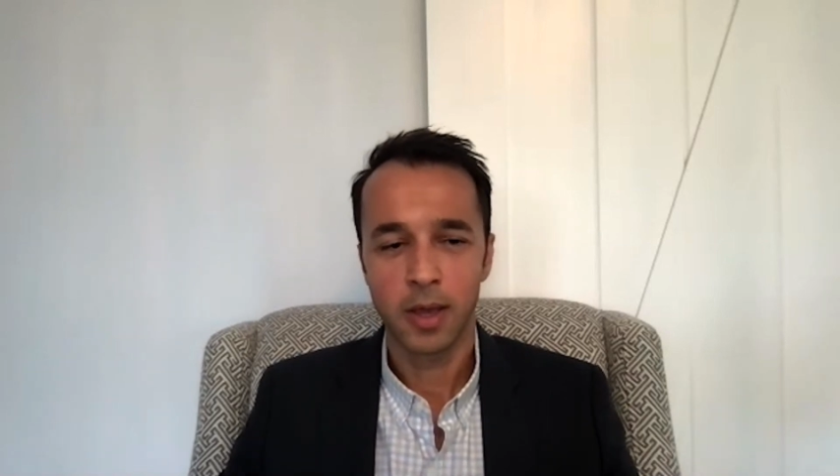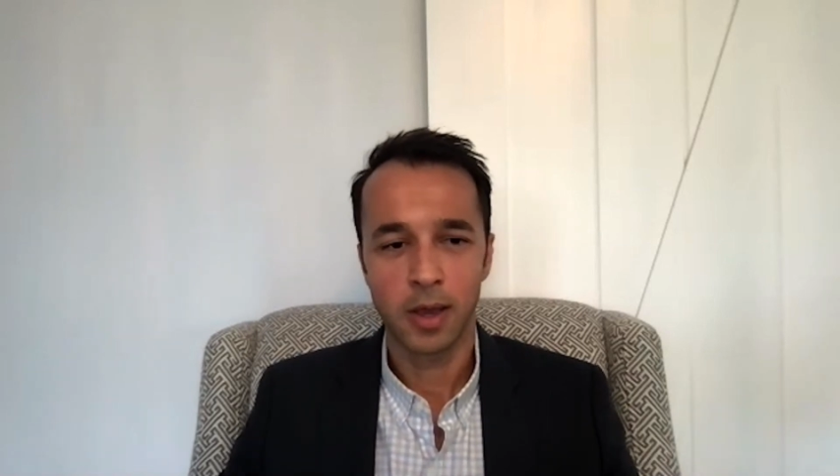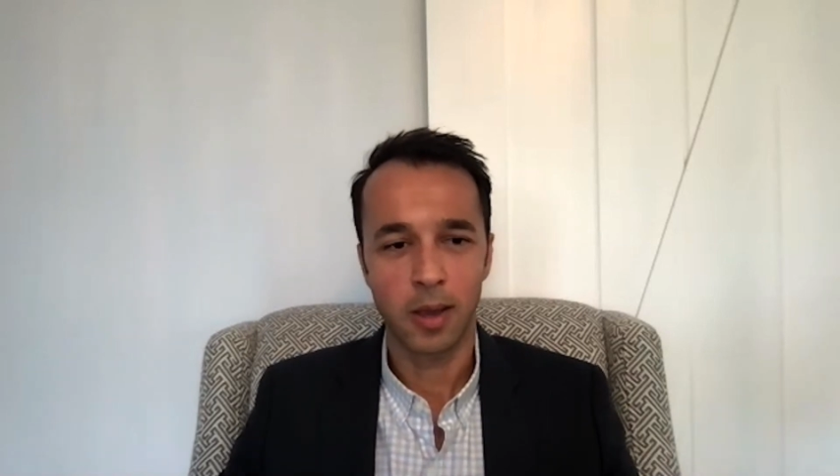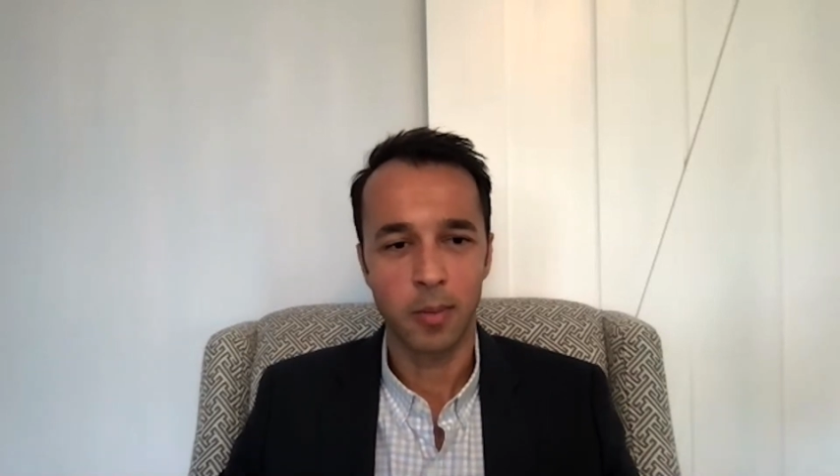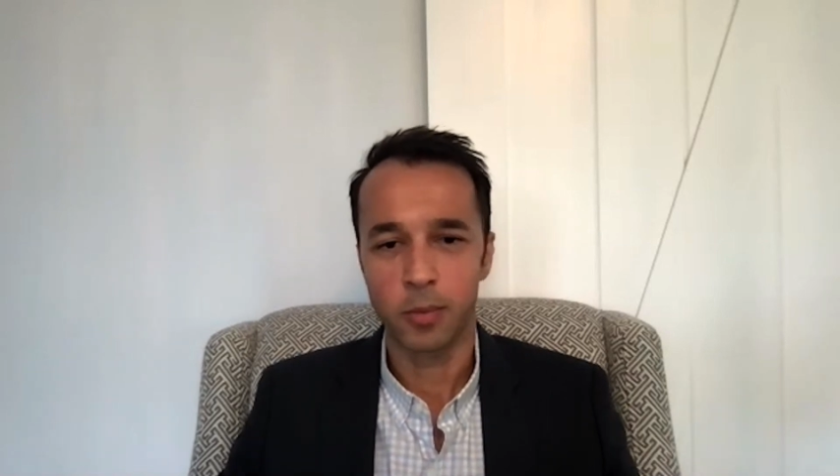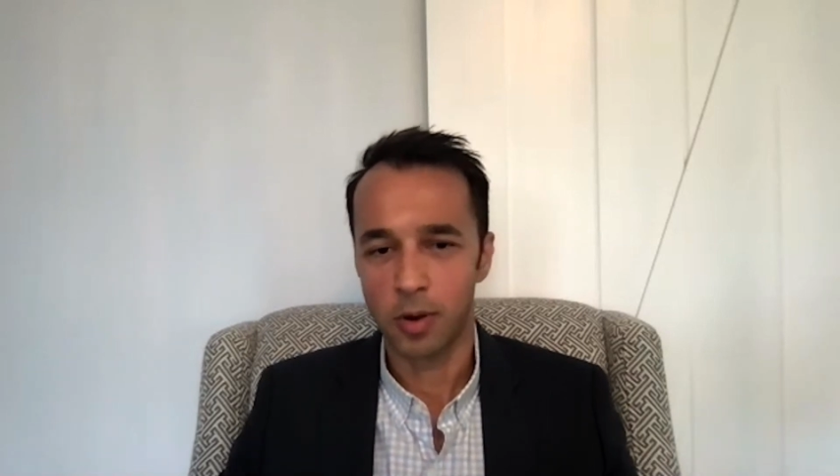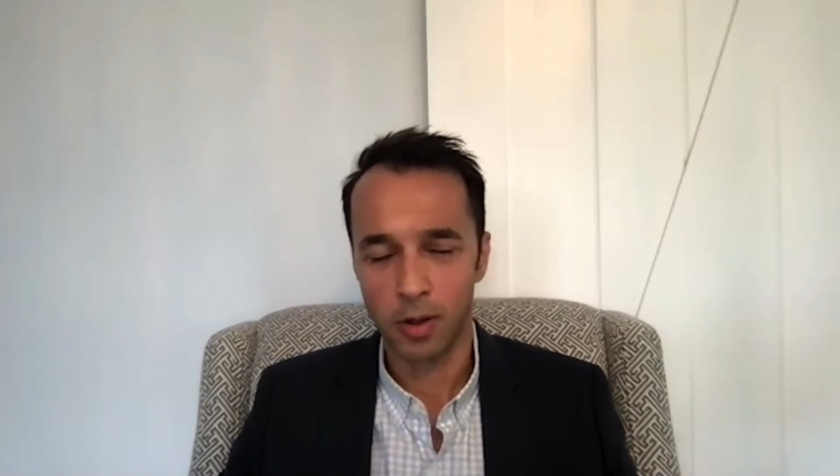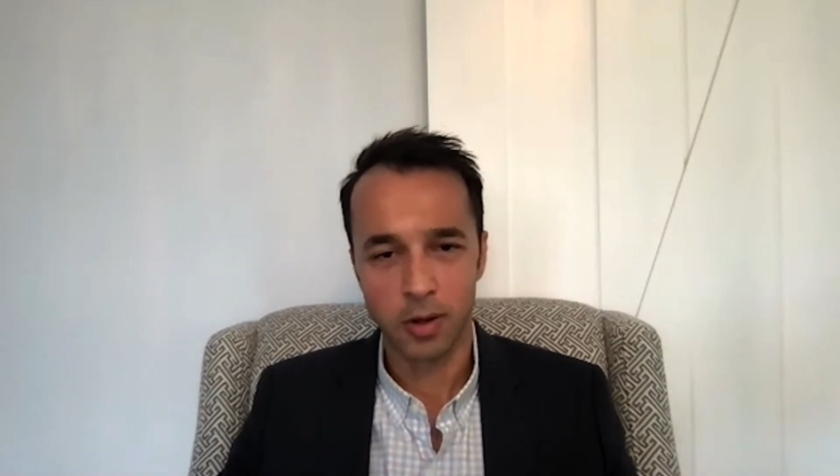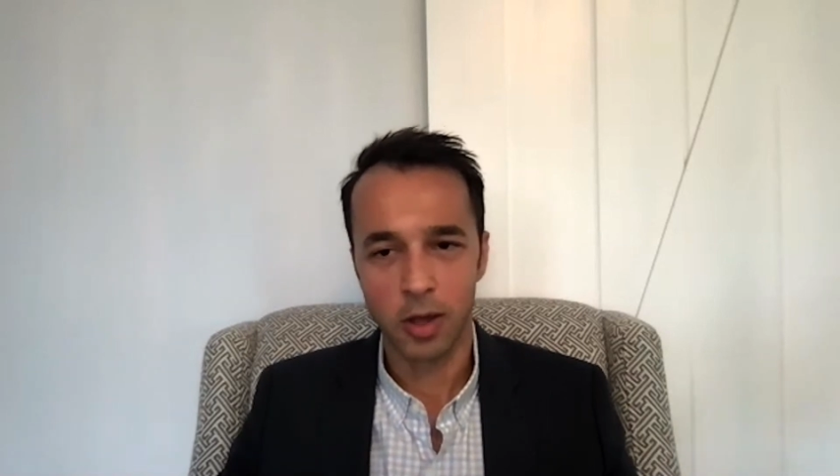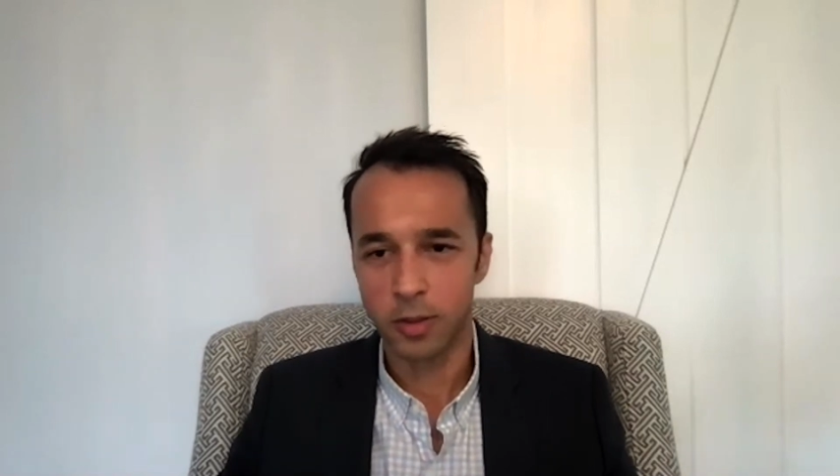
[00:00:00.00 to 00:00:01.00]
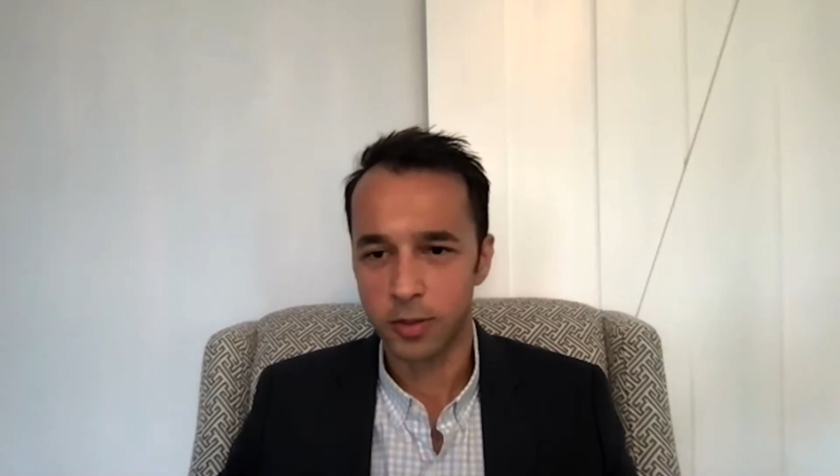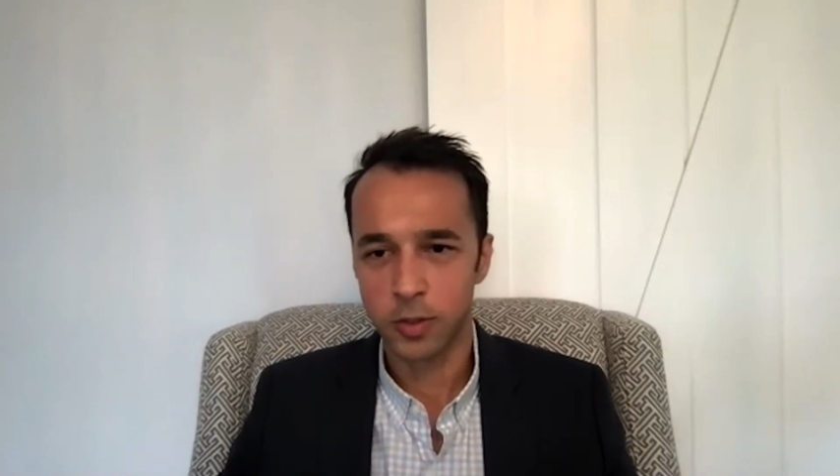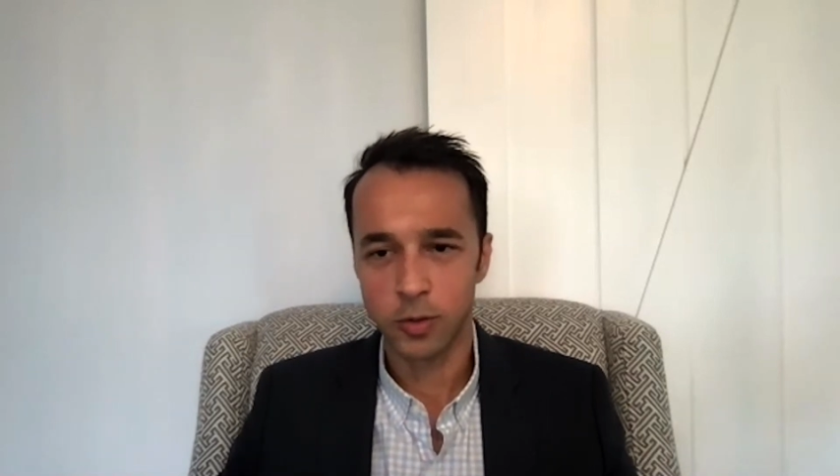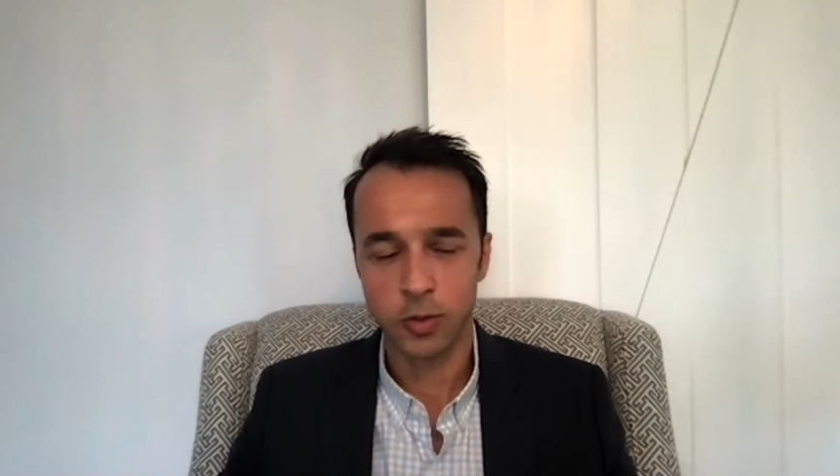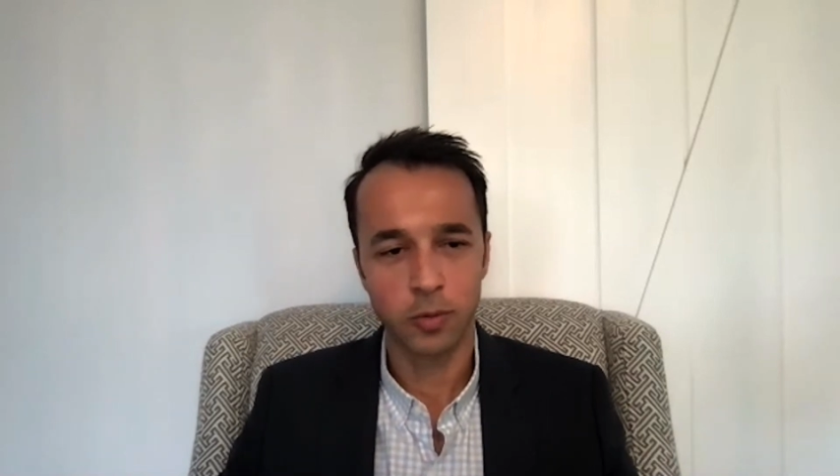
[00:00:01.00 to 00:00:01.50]
we're on all the
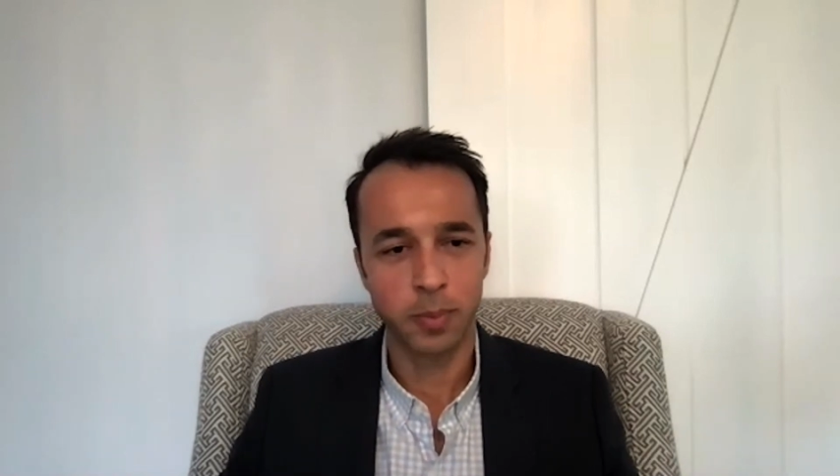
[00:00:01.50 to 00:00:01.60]
social